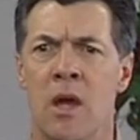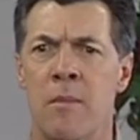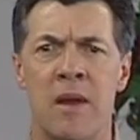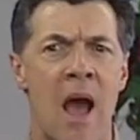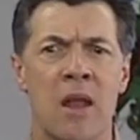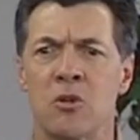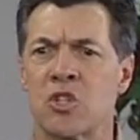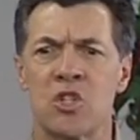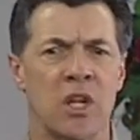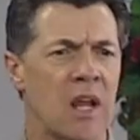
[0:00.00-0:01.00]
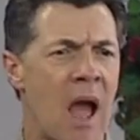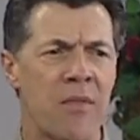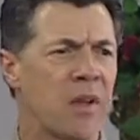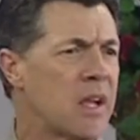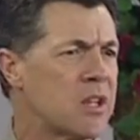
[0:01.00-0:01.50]
I mean, I don't see, I
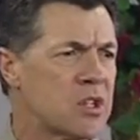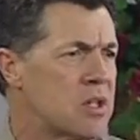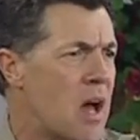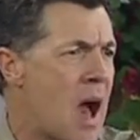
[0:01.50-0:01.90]
think it's,